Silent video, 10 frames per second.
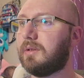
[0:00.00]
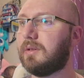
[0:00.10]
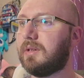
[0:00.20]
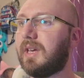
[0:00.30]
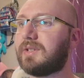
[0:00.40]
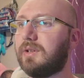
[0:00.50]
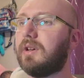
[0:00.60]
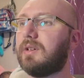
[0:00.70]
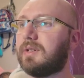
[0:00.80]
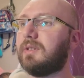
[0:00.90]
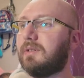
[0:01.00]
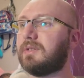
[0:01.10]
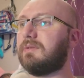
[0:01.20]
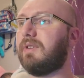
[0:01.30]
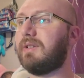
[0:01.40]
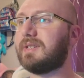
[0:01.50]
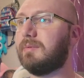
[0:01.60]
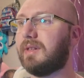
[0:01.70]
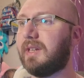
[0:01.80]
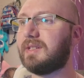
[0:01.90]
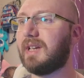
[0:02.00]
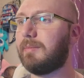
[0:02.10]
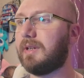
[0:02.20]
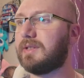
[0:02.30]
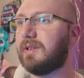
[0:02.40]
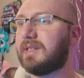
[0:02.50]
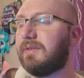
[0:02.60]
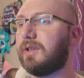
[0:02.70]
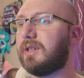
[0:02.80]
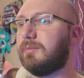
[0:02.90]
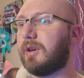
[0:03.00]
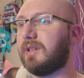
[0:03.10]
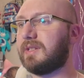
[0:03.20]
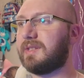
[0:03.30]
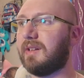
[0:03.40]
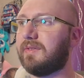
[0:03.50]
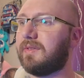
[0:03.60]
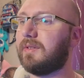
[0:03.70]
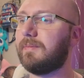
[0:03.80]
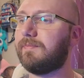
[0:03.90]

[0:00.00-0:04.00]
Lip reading: Yeah, so you got some very similar things happening. So let's have a look at the model itself.